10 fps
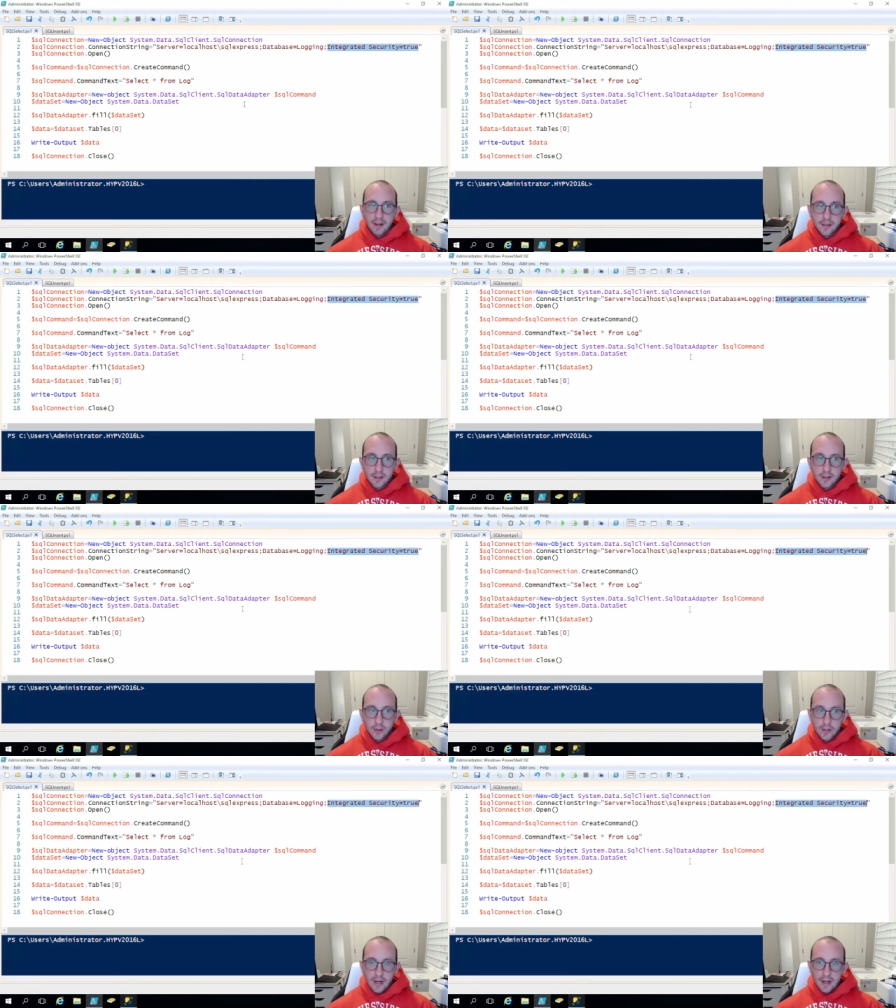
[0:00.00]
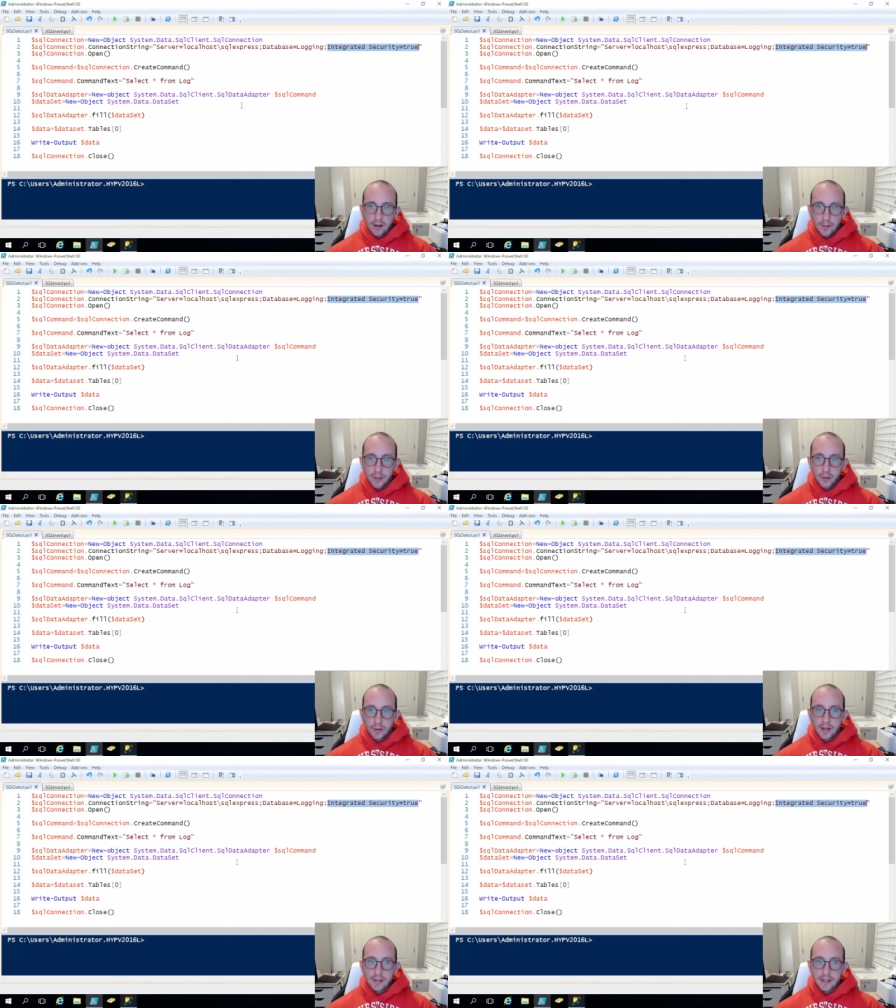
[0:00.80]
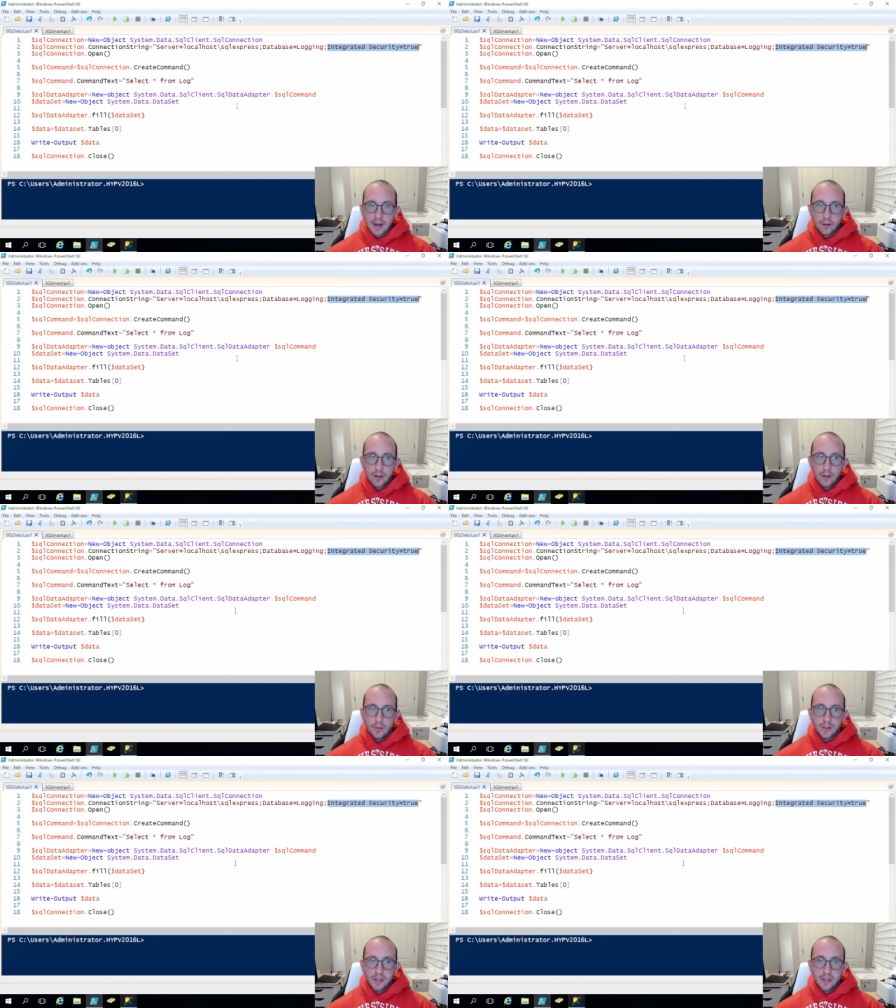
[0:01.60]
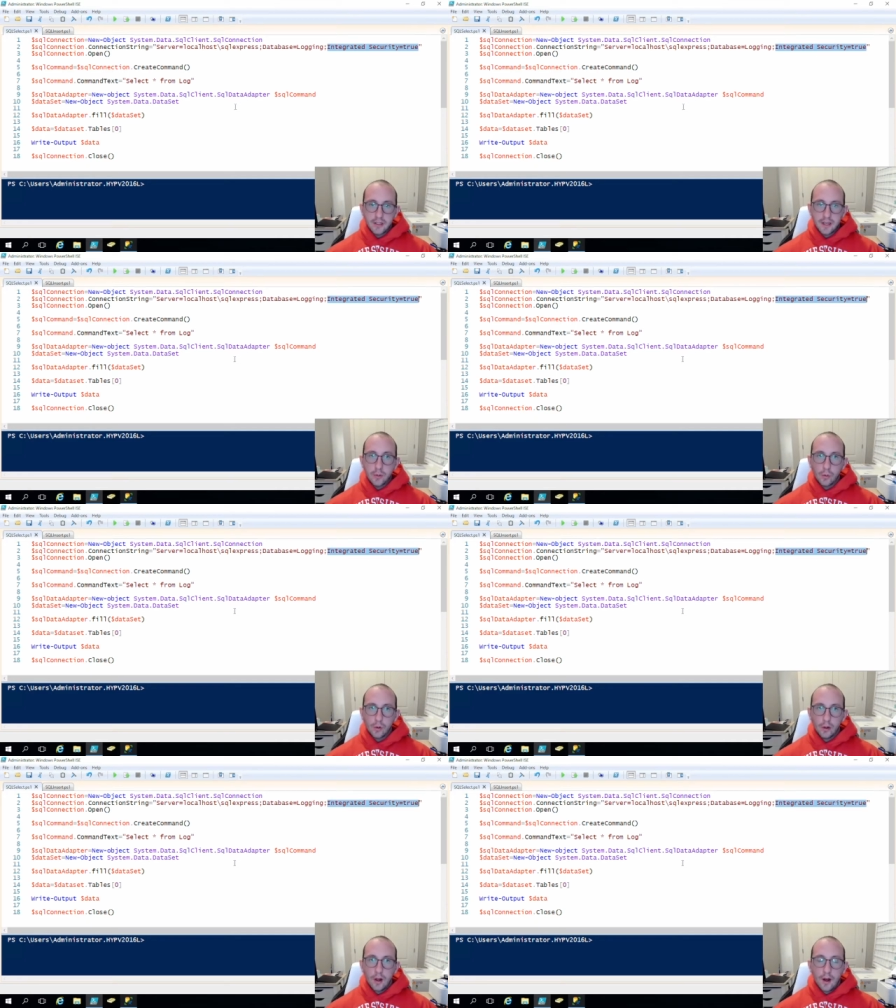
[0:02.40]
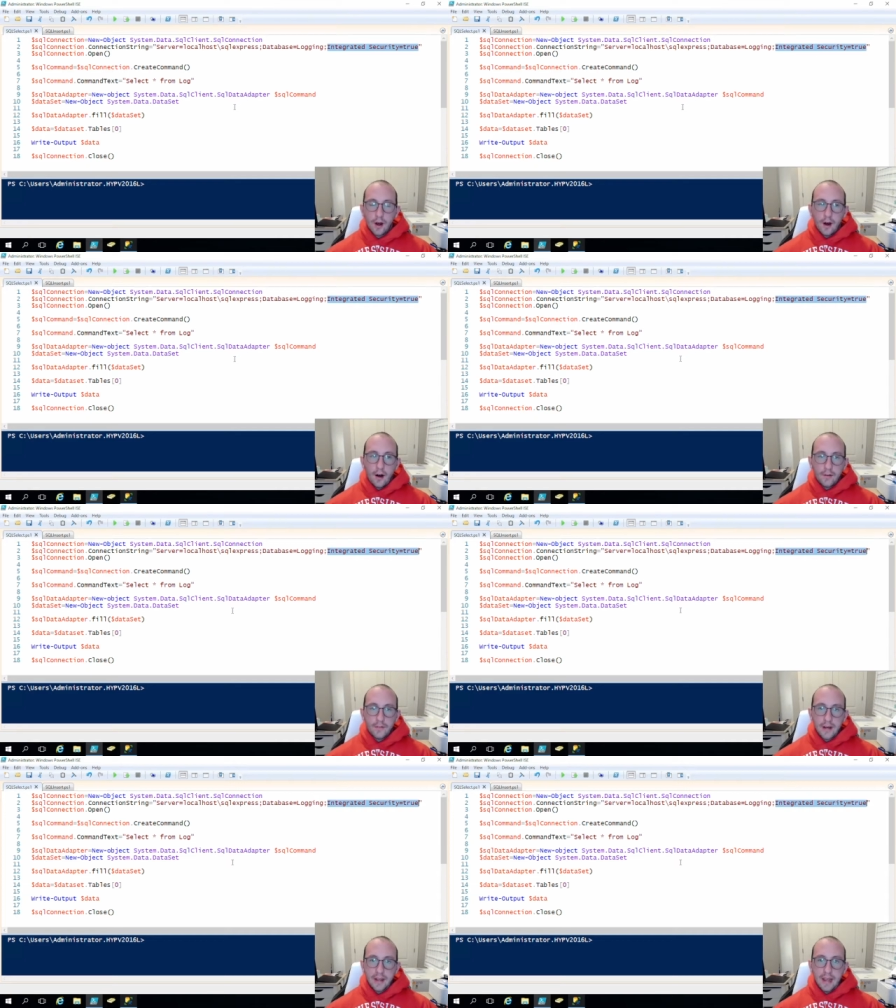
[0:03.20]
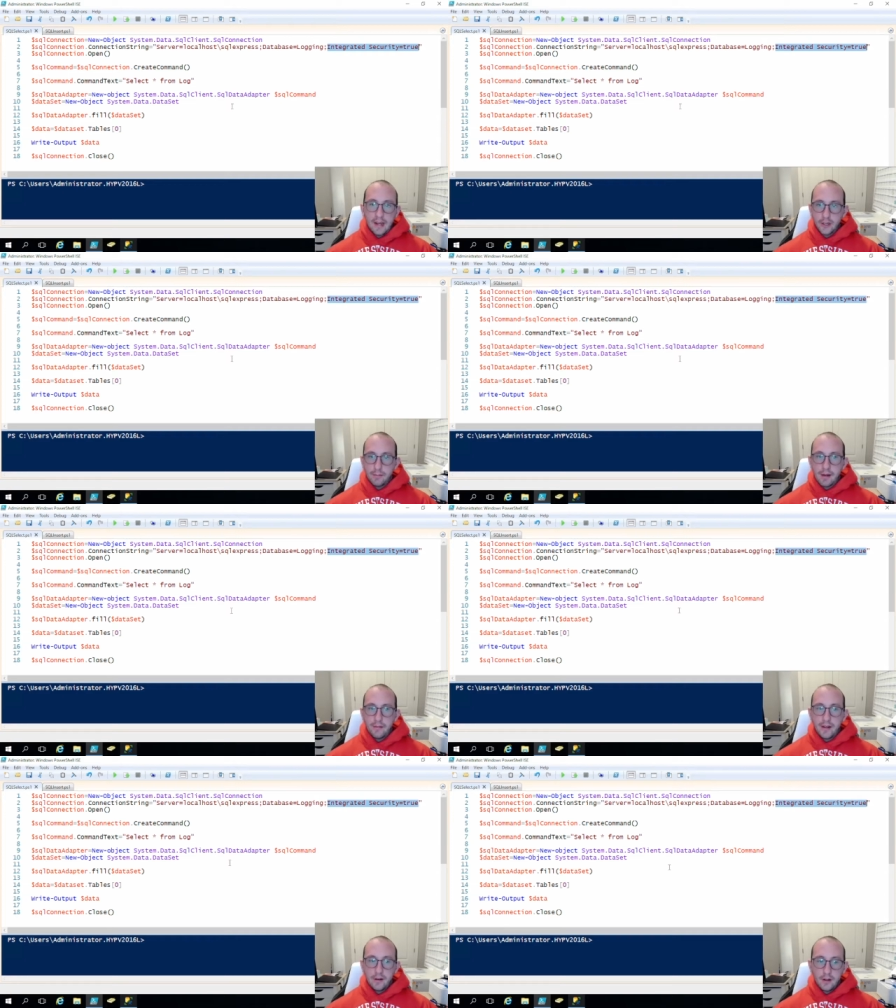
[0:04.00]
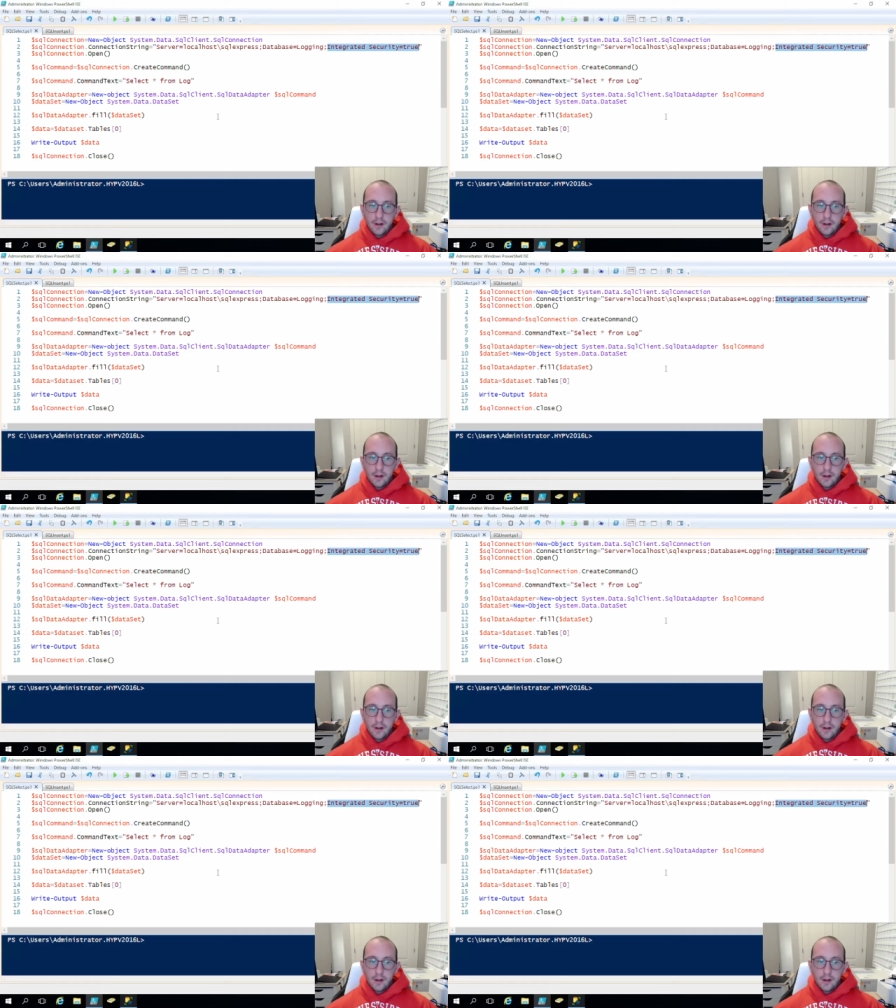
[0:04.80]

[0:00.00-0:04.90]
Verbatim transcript: So today I'm going to be showing you guys how to use the SQL authentication method.